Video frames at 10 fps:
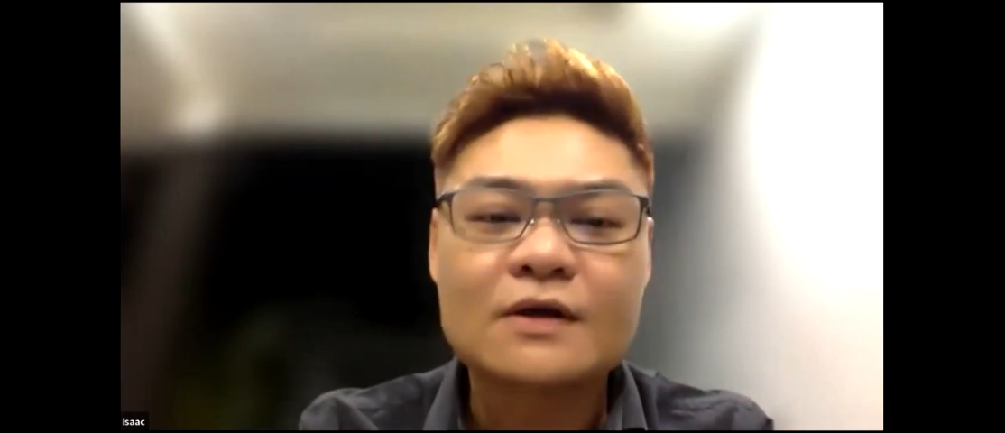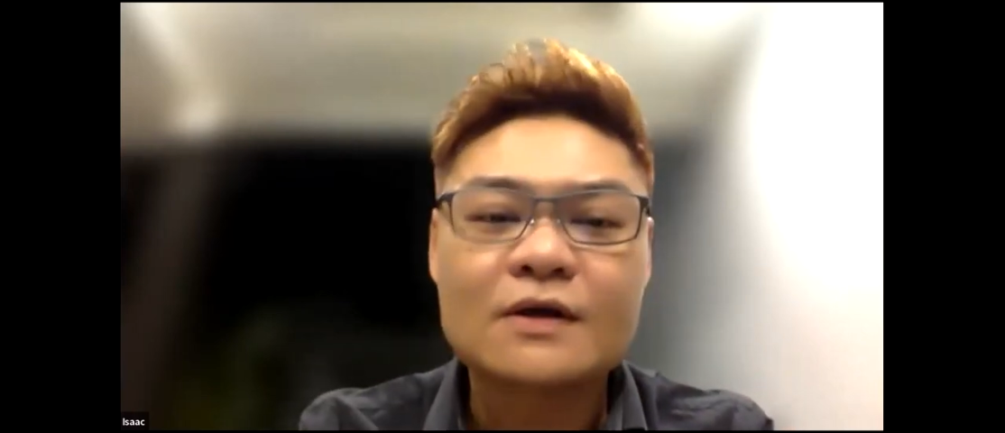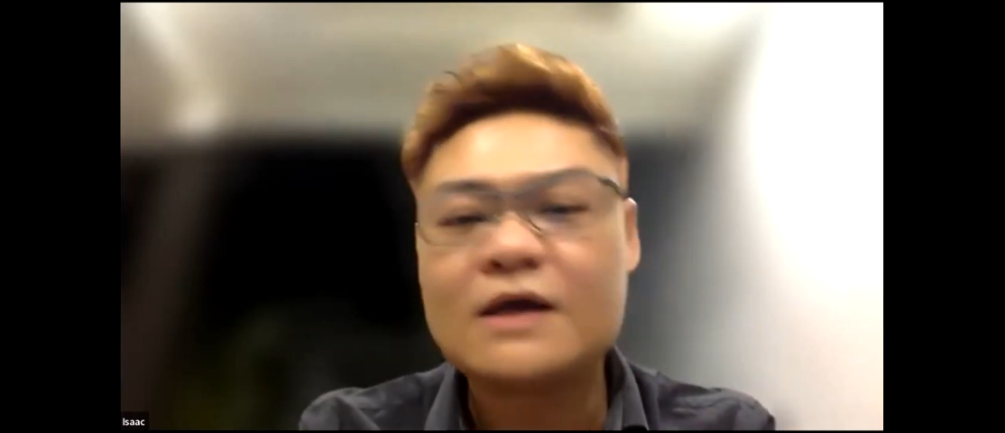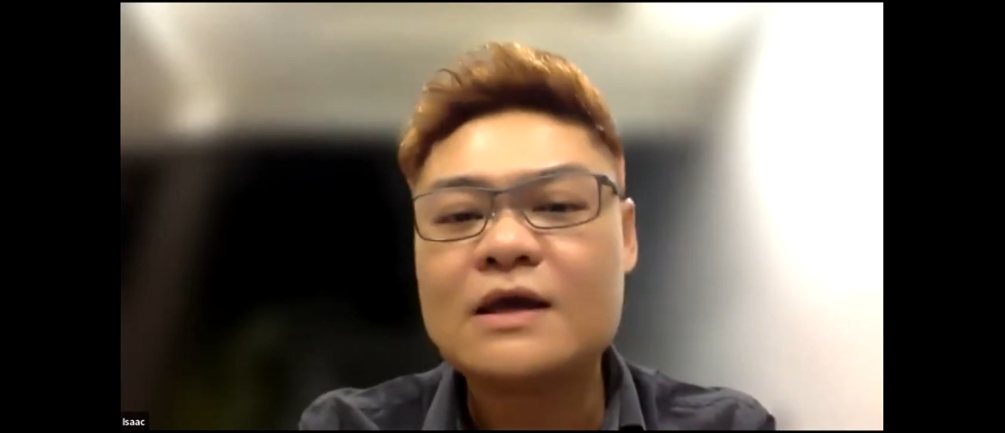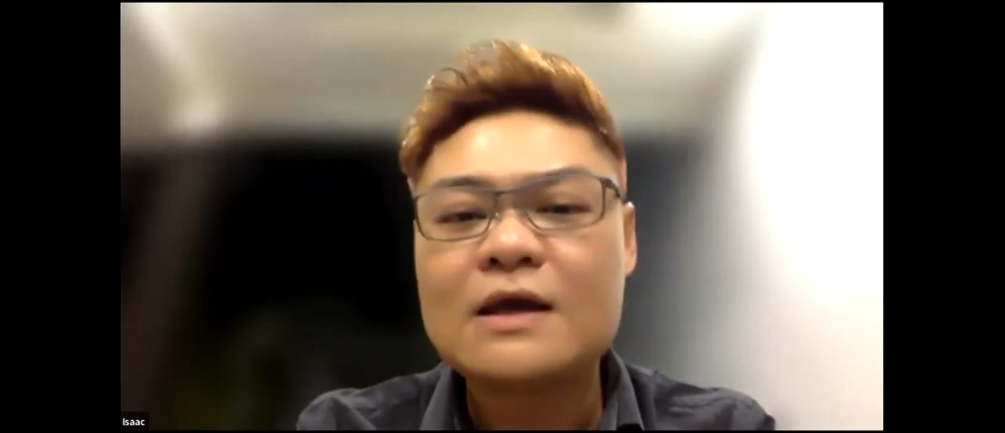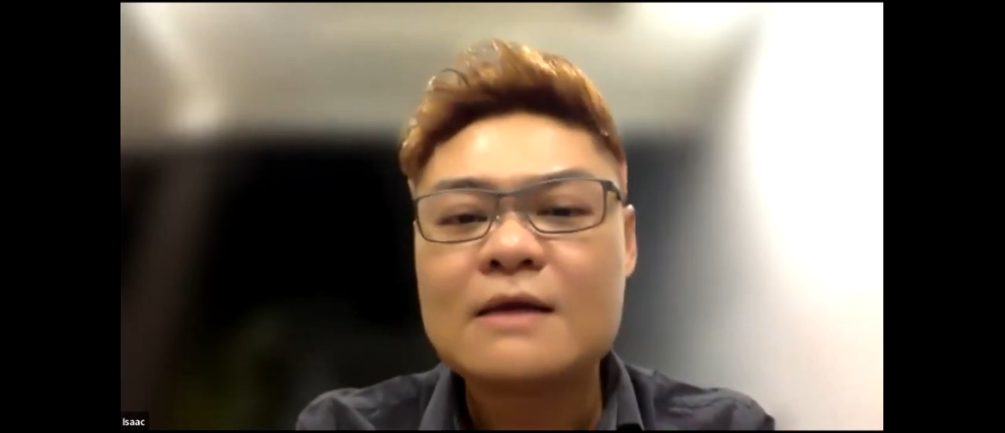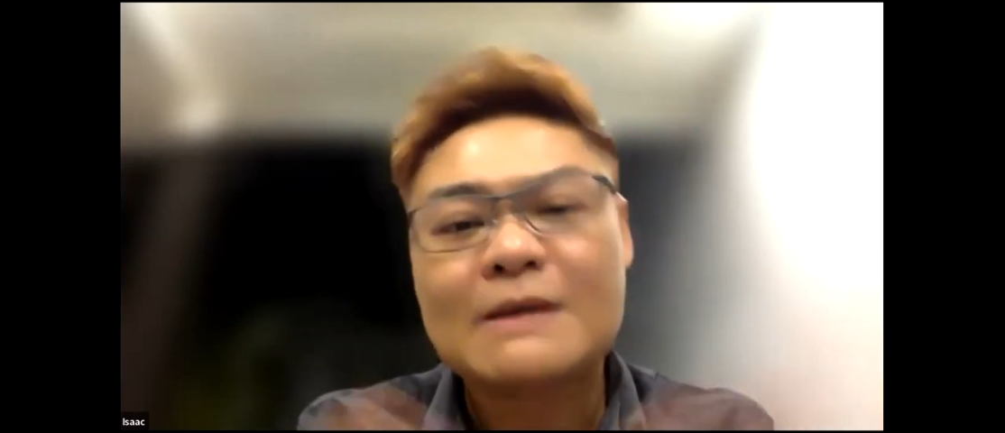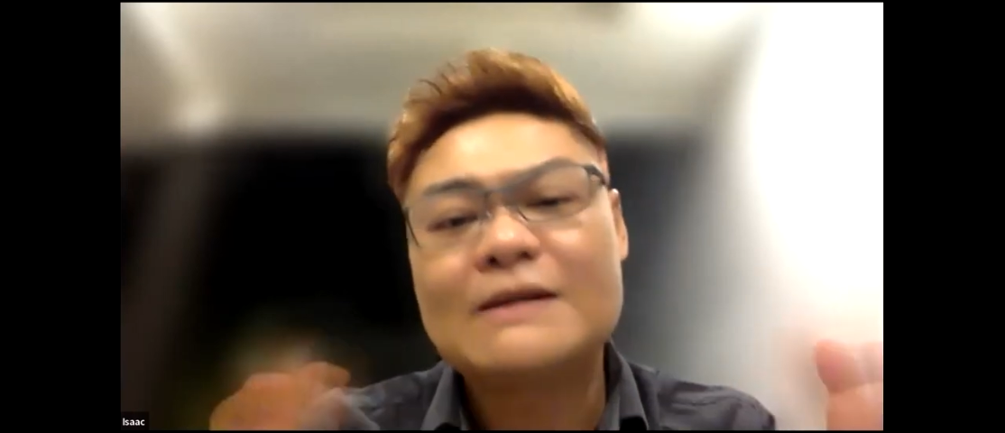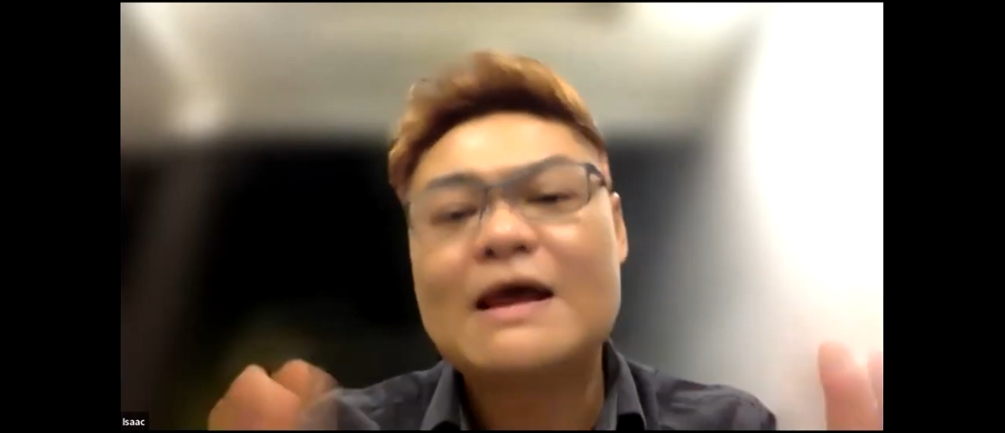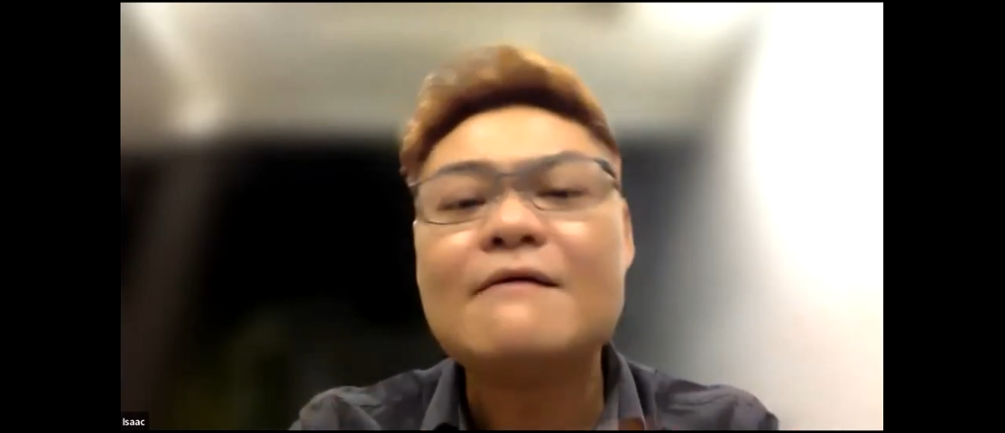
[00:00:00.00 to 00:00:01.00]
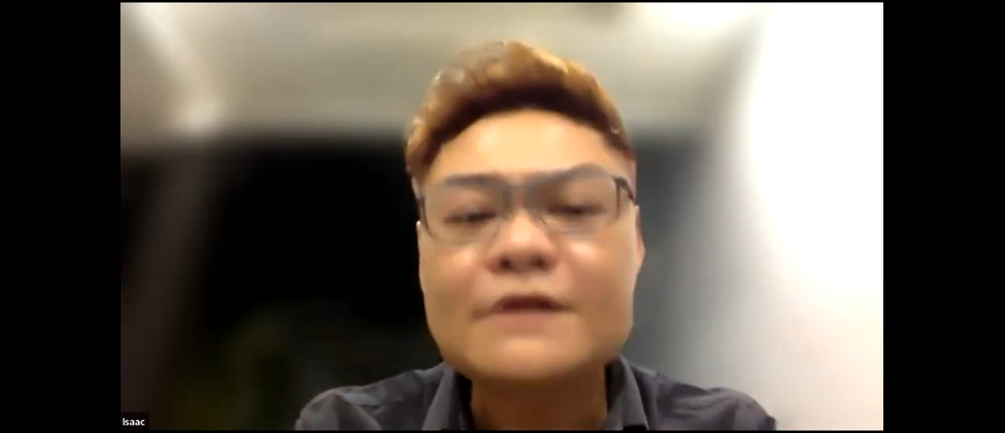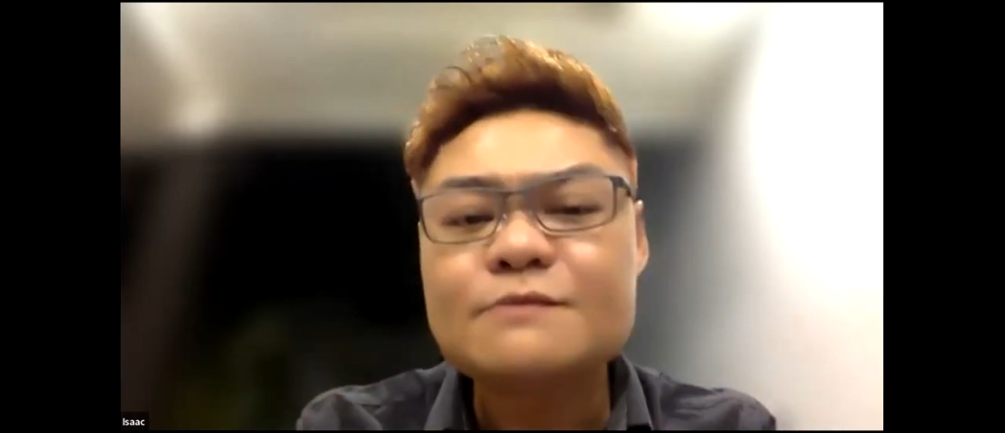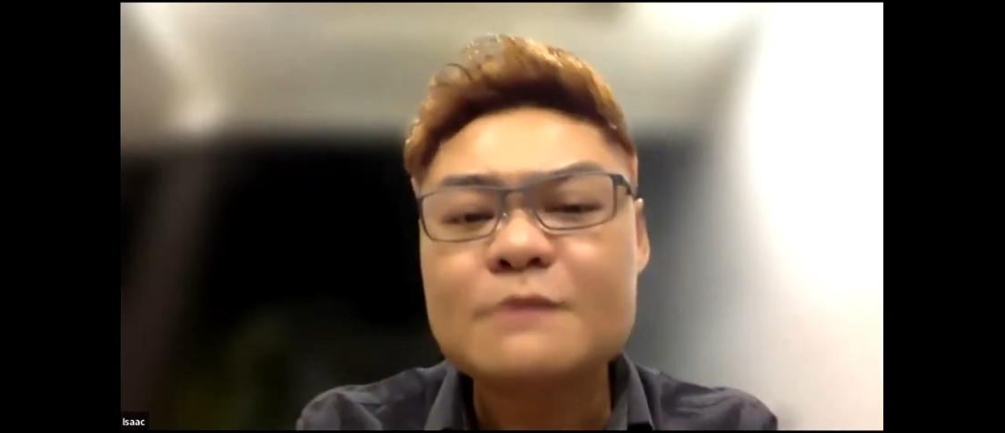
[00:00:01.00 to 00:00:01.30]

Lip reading: Okay, but average